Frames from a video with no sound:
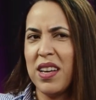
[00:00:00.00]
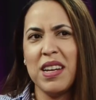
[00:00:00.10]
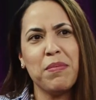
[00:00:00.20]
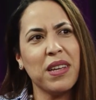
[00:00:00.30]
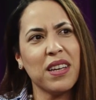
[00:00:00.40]

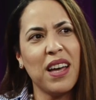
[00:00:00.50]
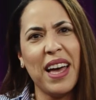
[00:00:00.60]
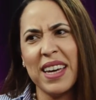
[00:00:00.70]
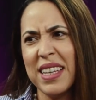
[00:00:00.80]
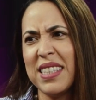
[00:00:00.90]
And I'm like,
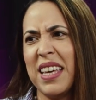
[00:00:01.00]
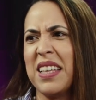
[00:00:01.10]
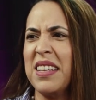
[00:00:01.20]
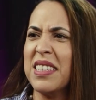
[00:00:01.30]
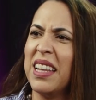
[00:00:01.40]
I could
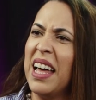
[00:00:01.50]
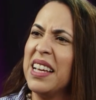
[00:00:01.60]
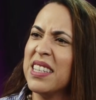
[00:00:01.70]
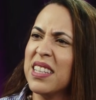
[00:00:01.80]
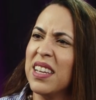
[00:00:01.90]
take this
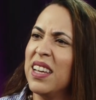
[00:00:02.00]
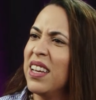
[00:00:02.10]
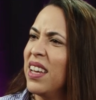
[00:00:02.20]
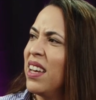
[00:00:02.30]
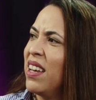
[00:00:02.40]
class,
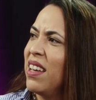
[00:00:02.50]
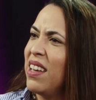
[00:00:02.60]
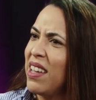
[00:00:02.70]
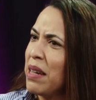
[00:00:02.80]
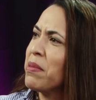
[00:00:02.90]

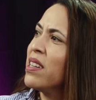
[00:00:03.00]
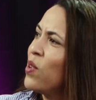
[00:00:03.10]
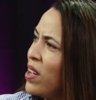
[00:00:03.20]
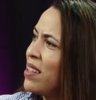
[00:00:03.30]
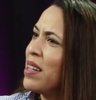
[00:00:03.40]
and I'm going
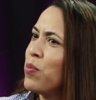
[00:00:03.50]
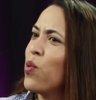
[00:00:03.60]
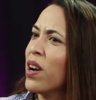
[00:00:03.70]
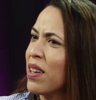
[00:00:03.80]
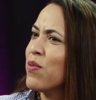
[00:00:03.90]
to end up
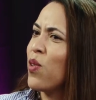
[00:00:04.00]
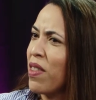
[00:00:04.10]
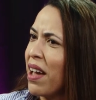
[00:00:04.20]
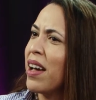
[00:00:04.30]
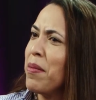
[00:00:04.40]
working for
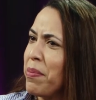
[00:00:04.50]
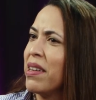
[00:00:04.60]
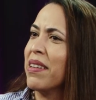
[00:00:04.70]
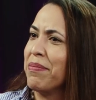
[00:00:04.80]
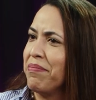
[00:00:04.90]
that company.